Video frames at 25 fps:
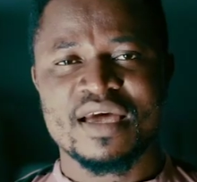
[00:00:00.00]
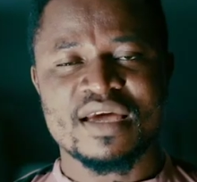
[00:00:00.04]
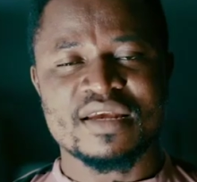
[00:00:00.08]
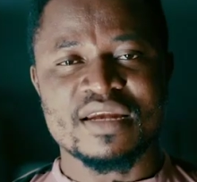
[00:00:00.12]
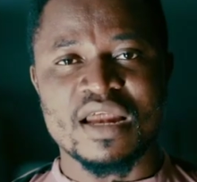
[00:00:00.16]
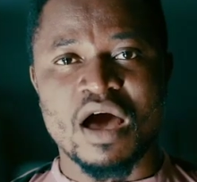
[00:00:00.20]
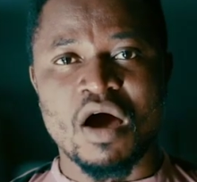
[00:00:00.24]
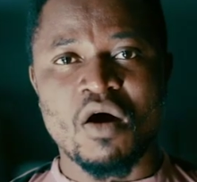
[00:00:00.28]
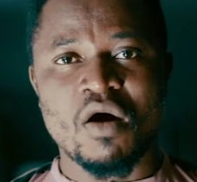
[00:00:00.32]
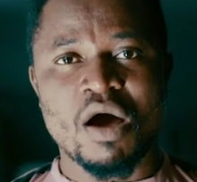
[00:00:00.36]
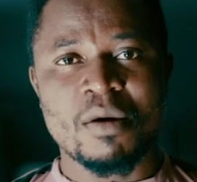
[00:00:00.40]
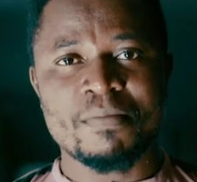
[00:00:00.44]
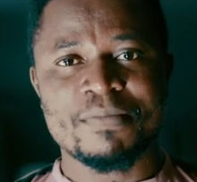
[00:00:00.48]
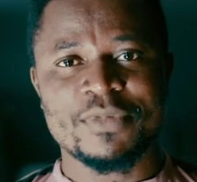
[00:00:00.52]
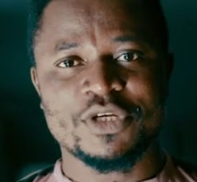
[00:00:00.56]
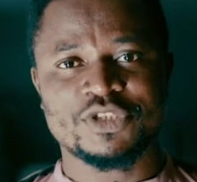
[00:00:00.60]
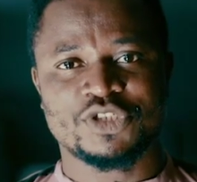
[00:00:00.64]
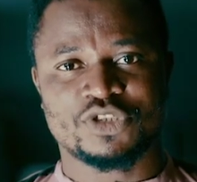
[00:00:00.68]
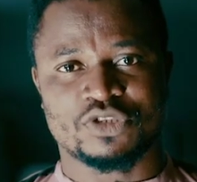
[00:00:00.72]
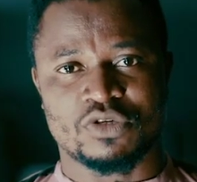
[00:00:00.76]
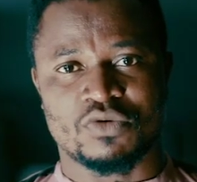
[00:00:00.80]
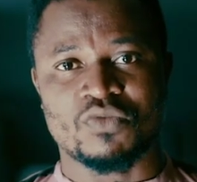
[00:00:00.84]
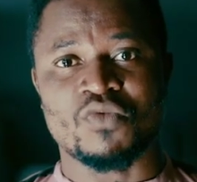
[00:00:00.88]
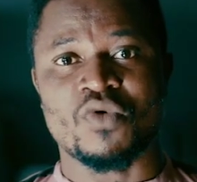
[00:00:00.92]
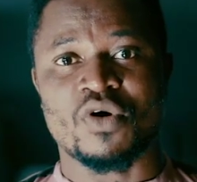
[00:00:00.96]
in our
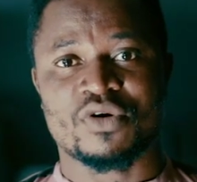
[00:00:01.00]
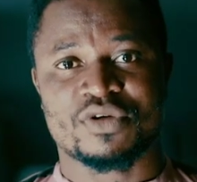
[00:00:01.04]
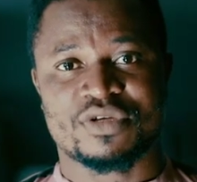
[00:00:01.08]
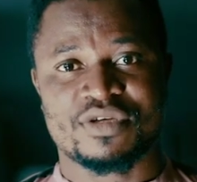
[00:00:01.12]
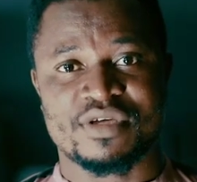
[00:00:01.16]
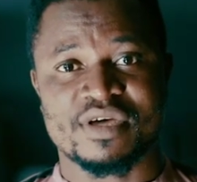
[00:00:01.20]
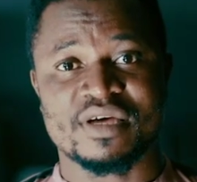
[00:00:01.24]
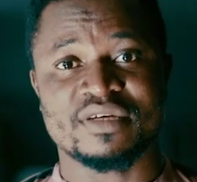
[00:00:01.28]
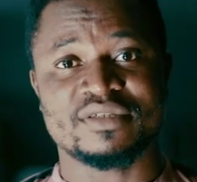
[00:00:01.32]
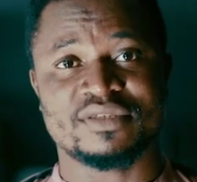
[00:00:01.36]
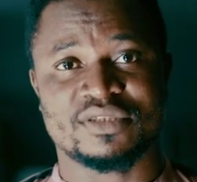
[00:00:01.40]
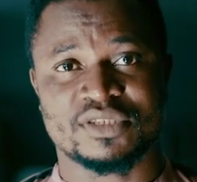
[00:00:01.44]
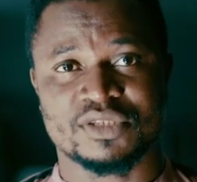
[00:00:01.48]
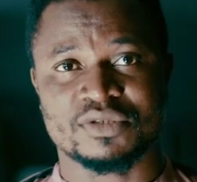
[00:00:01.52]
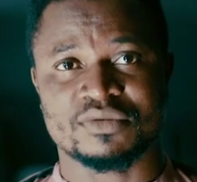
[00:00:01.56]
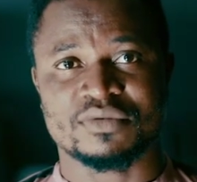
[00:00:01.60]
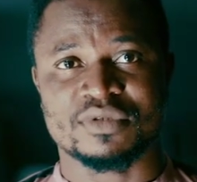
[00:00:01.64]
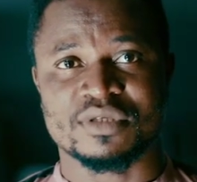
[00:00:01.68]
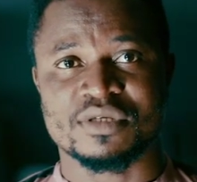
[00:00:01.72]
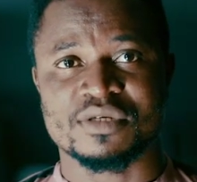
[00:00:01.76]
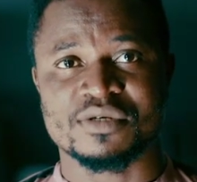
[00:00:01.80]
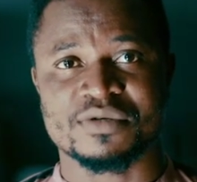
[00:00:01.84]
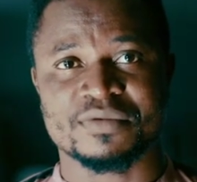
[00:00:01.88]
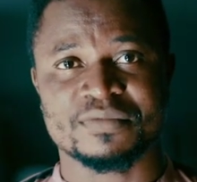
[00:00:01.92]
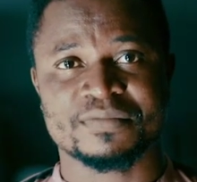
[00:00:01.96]
mission work here in Sierra
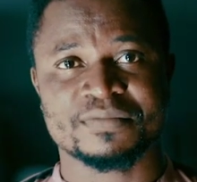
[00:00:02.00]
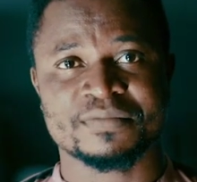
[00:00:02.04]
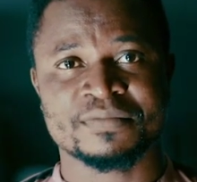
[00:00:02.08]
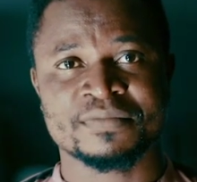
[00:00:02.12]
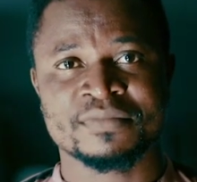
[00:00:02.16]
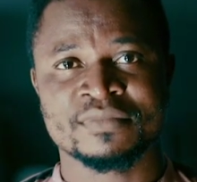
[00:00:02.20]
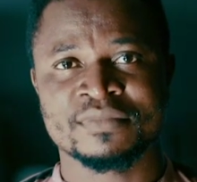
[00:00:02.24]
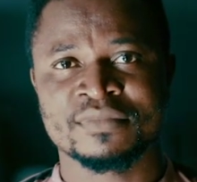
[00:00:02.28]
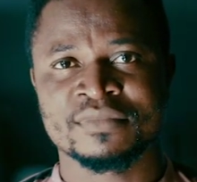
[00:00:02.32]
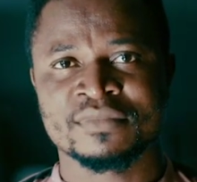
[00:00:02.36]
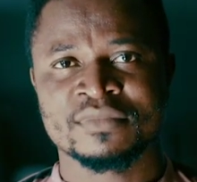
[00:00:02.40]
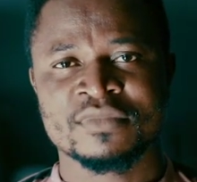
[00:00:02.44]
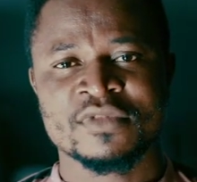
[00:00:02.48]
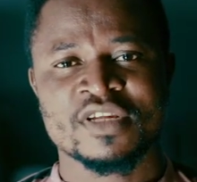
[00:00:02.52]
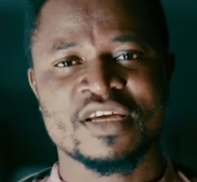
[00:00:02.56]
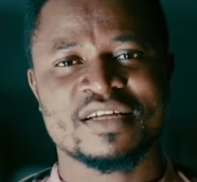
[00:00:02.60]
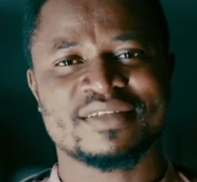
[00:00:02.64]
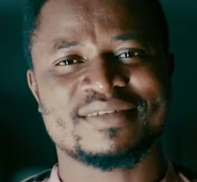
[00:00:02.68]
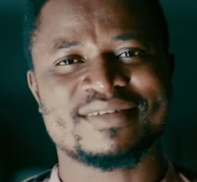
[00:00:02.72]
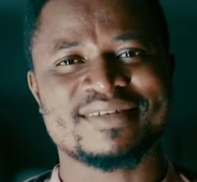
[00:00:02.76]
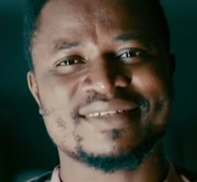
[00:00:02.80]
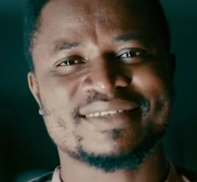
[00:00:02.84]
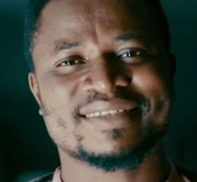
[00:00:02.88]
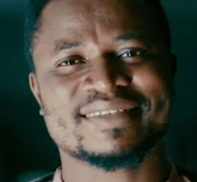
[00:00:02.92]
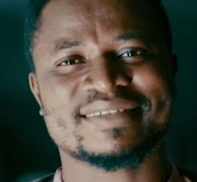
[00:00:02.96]
Leone.
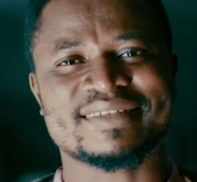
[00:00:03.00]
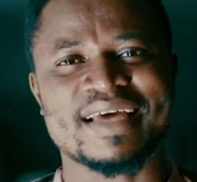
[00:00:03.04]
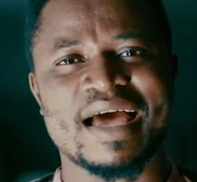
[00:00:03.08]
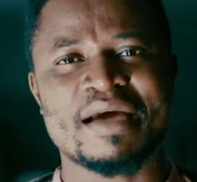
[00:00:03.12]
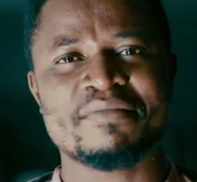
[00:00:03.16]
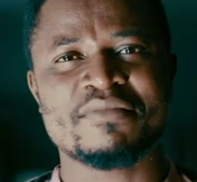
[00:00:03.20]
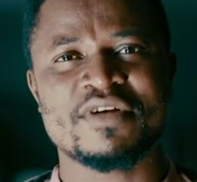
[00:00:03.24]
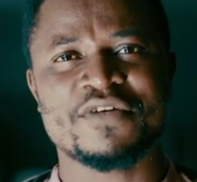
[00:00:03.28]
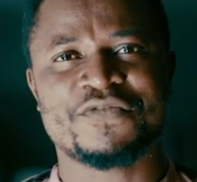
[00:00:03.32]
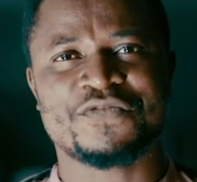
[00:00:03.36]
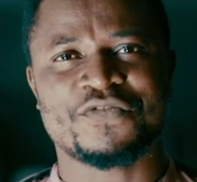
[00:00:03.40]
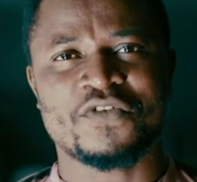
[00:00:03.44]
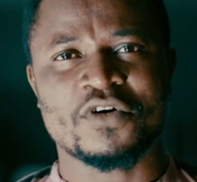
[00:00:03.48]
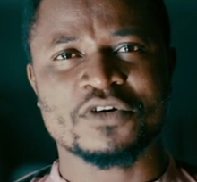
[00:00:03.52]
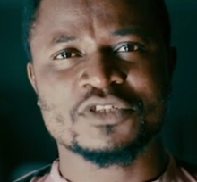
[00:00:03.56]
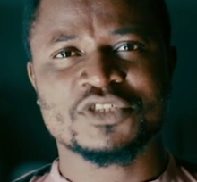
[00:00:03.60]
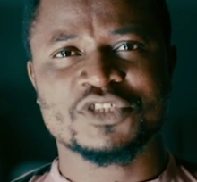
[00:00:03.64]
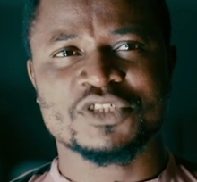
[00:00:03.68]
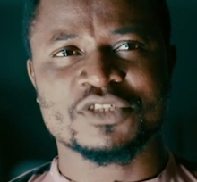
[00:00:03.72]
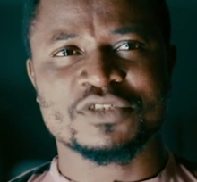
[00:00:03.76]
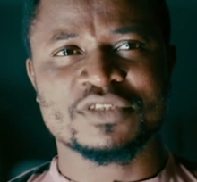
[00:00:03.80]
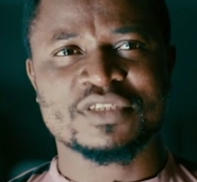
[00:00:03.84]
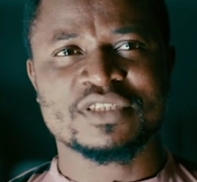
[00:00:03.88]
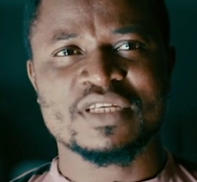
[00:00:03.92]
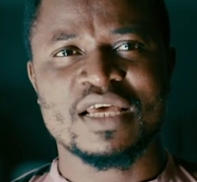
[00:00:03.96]
This timely
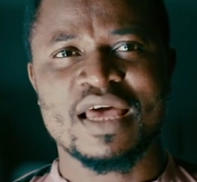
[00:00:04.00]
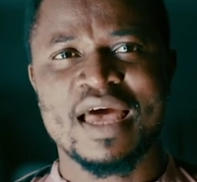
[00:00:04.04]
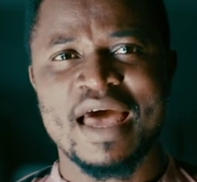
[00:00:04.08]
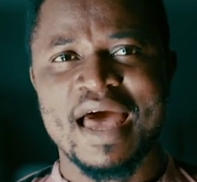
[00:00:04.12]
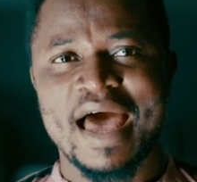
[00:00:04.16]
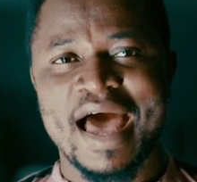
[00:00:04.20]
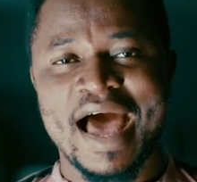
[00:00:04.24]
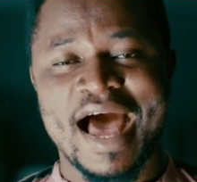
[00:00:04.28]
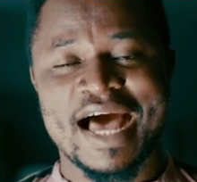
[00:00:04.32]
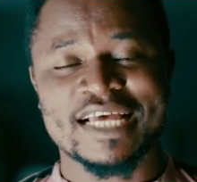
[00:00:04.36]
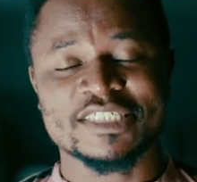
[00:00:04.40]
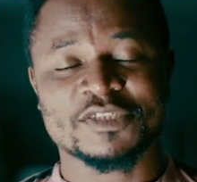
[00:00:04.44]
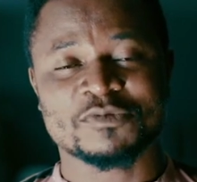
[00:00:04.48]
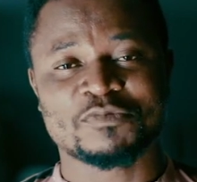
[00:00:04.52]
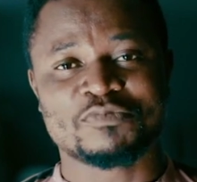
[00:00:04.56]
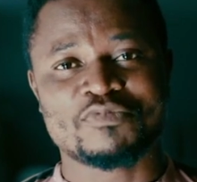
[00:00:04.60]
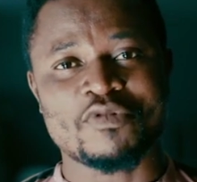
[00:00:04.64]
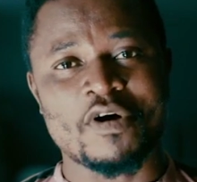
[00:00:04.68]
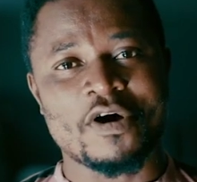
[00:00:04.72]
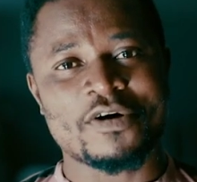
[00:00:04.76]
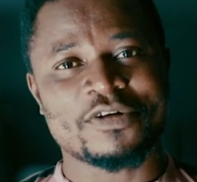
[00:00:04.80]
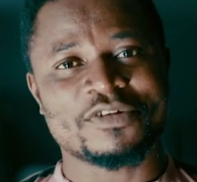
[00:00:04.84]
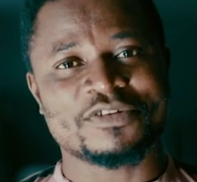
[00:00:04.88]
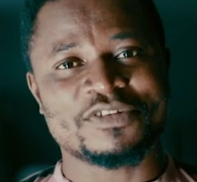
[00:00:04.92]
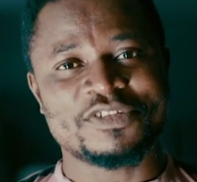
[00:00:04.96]
functions has
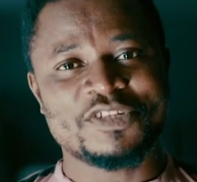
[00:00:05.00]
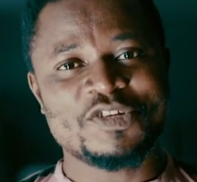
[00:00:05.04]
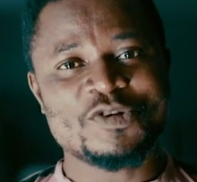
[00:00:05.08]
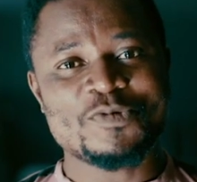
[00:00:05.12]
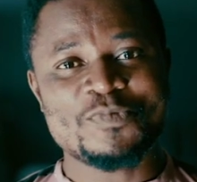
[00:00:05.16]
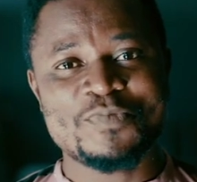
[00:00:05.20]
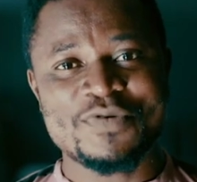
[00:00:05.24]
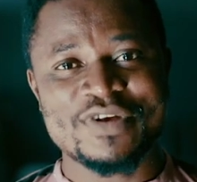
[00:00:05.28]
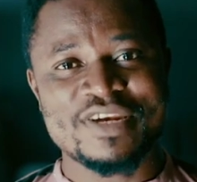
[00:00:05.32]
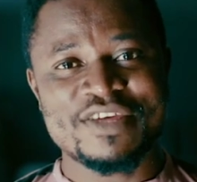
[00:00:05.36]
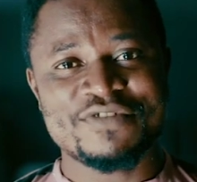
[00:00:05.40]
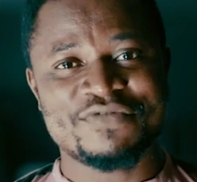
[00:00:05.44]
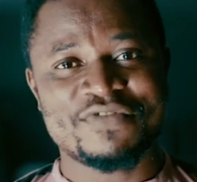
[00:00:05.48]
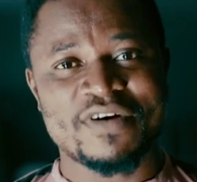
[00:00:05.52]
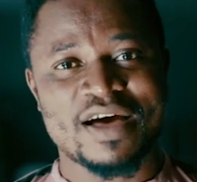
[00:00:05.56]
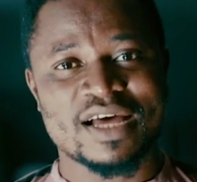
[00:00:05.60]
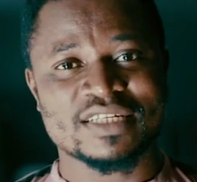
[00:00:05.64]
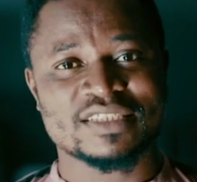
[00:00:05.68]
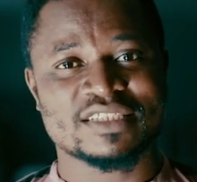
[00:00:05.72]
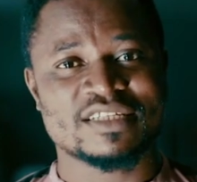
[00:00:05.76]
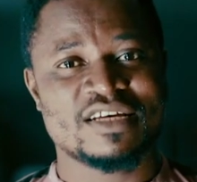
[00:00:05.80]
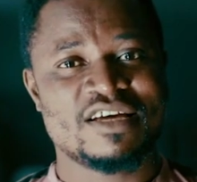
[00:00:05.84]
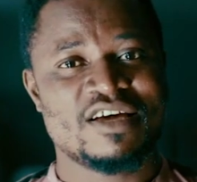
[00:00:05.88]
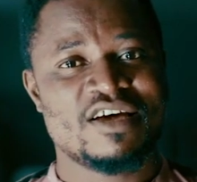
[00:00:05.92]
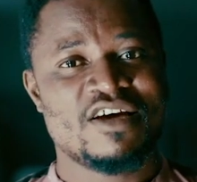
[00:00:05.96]
brought new
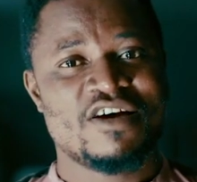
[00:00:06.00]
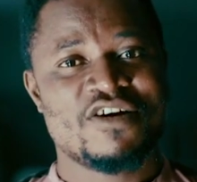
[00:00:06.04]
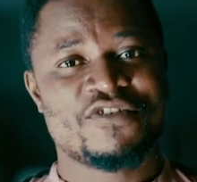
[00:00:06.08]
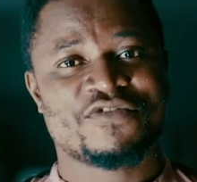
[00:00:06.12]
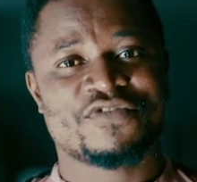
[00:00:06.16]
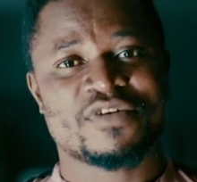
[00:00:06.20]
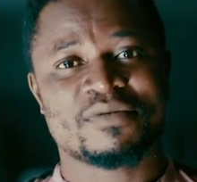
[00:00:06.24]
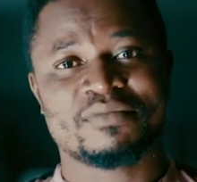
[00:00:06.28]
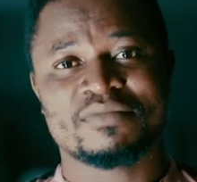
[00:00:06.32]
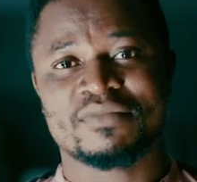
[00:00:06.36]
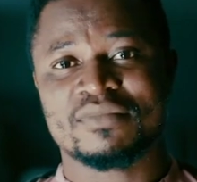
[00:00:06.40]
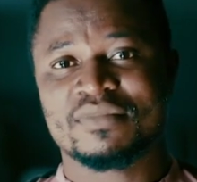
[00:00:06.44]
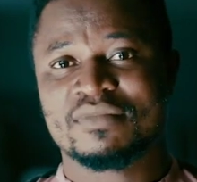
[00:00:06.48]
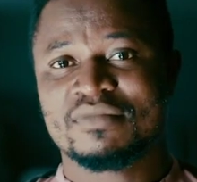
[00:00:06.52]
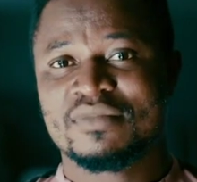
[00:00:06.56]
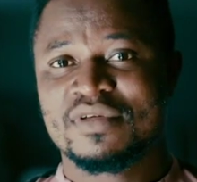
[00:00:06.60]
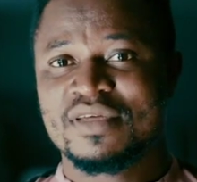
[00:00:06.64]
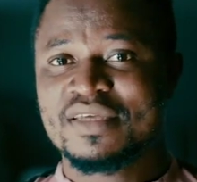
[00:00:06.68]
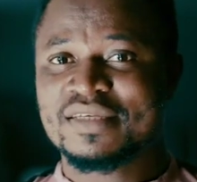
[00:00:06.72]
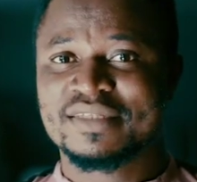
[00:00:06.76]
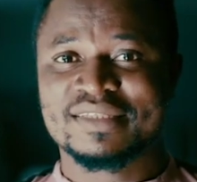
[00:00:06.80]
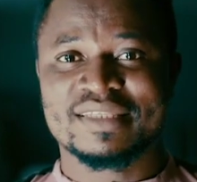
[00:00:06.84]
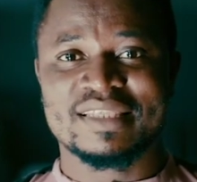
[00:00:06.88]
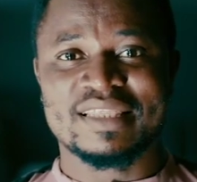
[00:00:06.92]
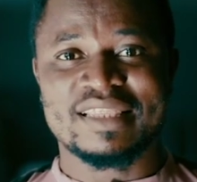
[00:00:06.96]
believers from
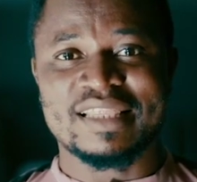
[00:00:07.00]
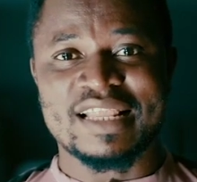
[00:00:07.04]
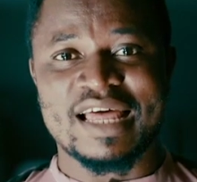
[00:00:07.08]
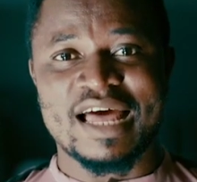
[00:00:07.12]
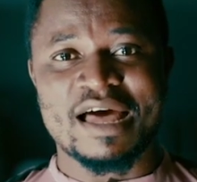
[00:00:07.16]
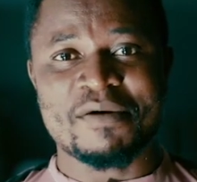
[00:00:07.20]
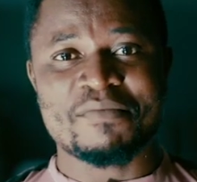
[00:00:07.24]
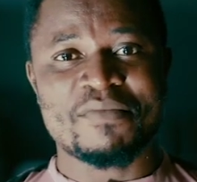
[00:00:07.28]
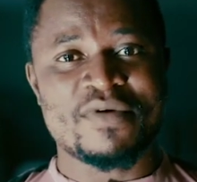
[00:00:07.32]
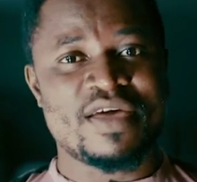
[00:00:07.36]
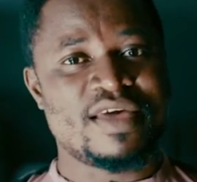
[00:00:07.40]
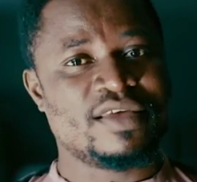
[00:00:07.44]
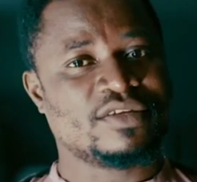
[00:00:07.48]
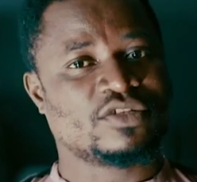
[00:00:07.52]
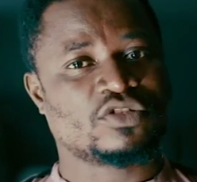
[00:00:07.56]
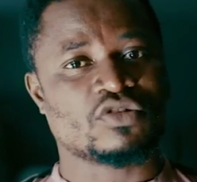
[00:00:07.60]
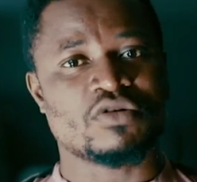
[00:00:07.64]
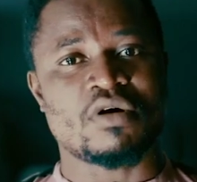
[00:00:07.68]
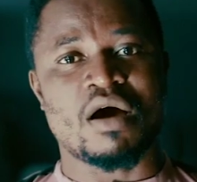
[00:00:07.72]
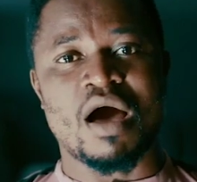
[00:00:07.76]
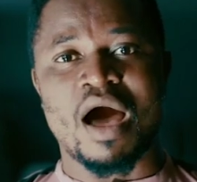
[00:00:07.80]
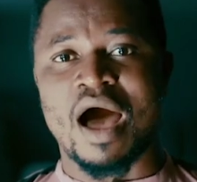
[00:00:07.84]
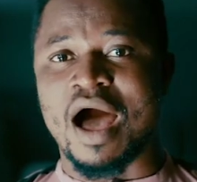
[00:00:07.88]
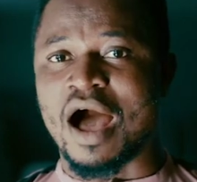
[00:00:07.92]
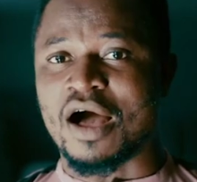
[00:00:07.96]
this land
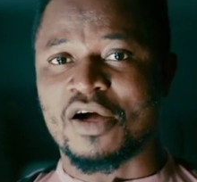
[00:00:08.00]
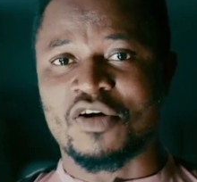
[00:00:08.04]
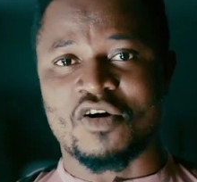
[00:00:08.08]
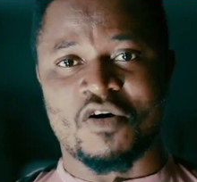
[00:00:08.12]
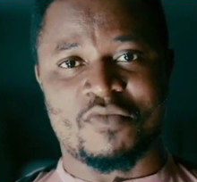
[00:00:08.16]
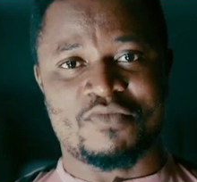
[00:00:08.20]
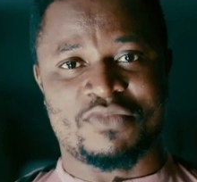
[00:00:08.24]
into our